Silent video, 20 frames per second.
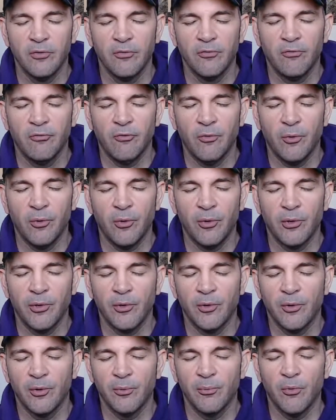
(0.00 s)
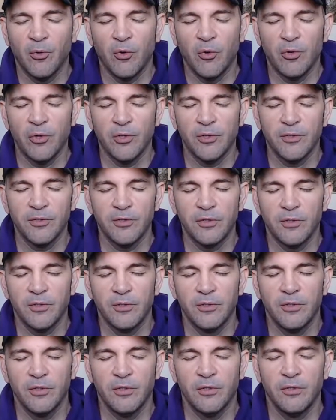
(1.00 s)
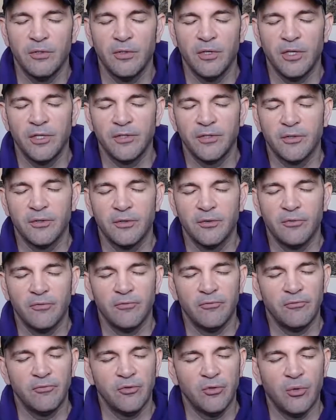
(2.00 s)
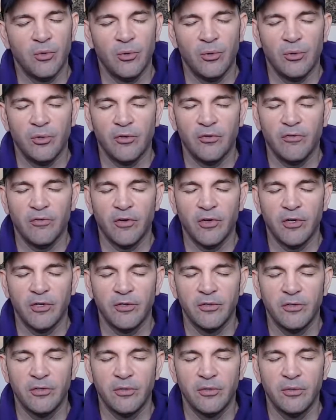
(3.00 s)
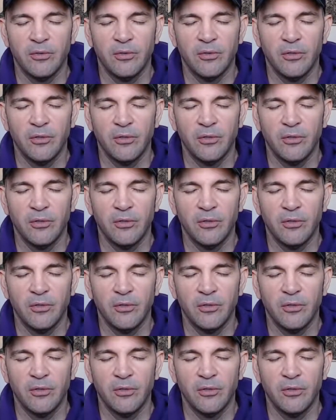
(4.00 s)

4 or more is good, that's totally fine too.